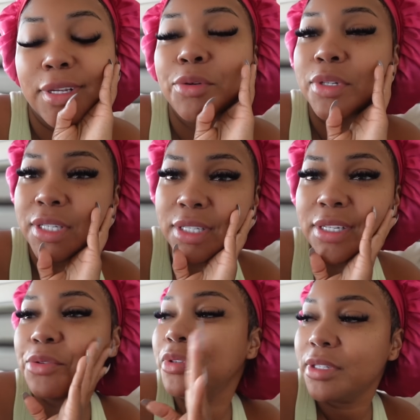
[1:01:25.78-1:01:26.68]
it was just
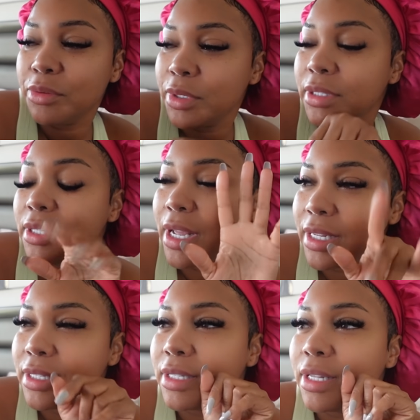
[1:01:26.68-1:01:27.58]
it was, it was a
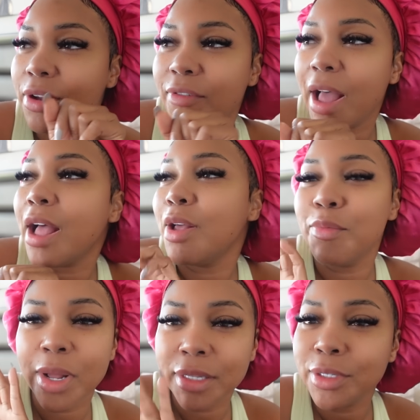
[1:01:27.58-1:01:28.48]
nice little
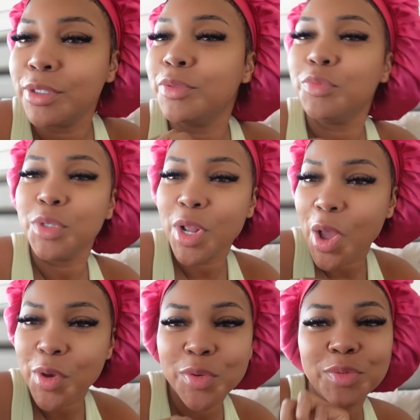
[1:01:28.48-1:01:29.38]
vibe. My little, you
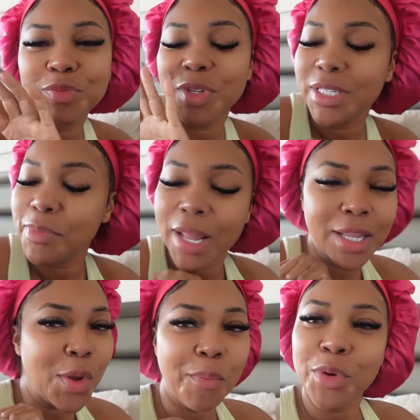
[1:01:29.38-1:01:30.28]
know, it's my
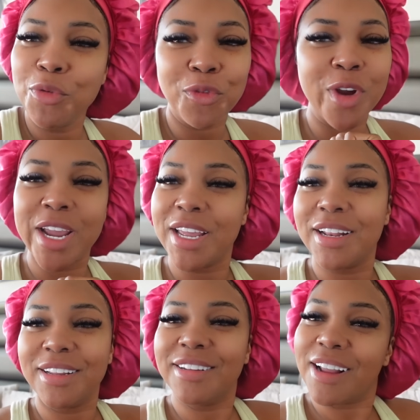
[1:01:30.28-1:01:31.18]
little boo
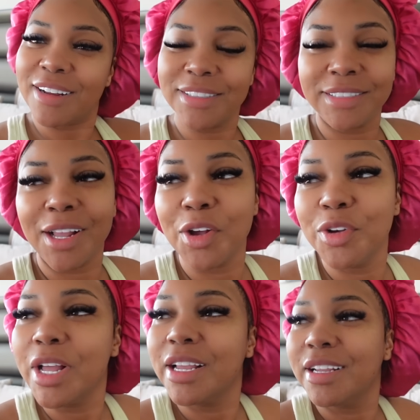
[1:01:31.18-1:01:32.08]
friend, you know.
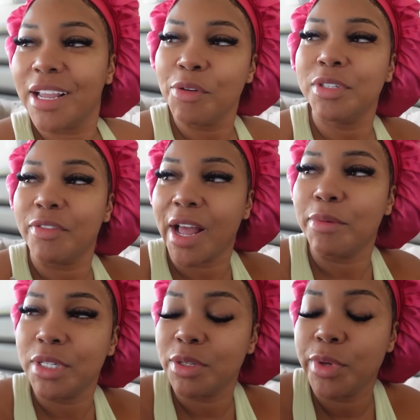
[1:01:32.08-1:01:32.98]
So it was a
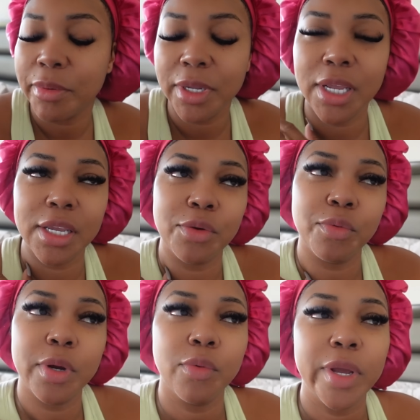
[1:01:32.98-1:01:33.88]
vibe just to be able to kick it
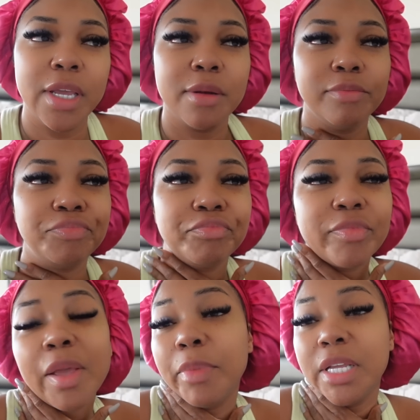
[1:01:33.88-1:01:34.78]
with him
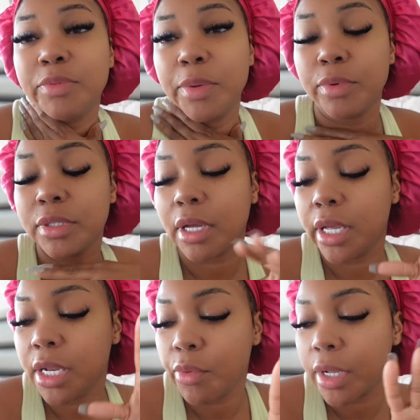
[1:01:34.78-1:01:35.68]
and meet his people. So,
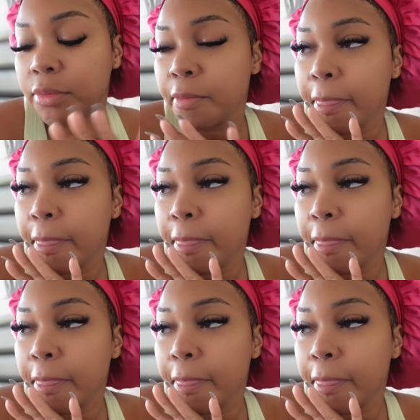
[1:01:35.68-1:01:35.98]
anyways,